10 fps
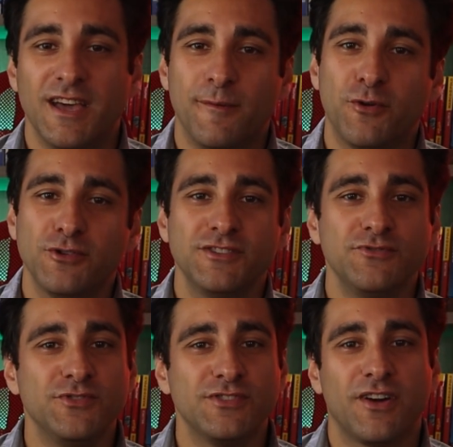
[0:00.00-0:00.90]
A
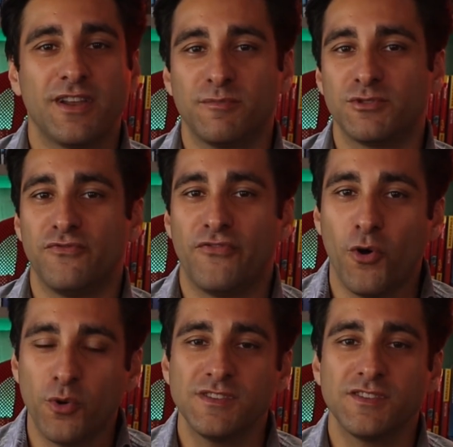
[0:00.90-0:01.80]
person who's not able to
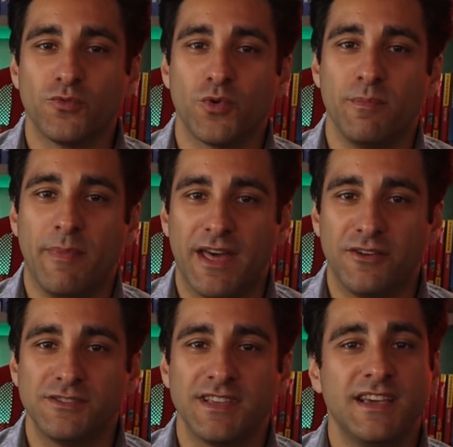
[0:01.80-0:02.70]
focus on what
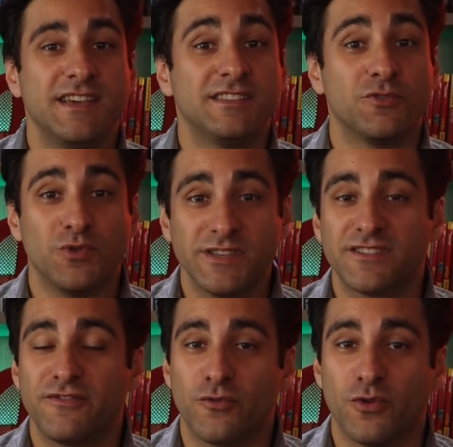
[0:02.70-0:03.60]
matters is a
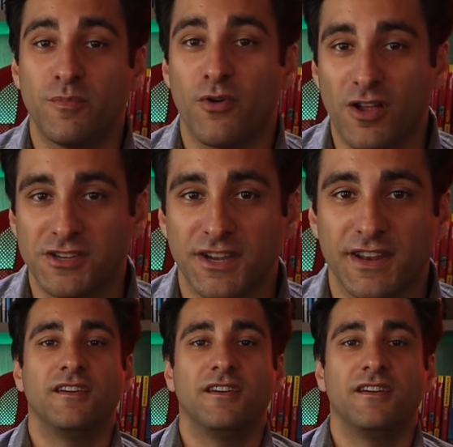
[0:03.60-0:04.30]
risk for a project.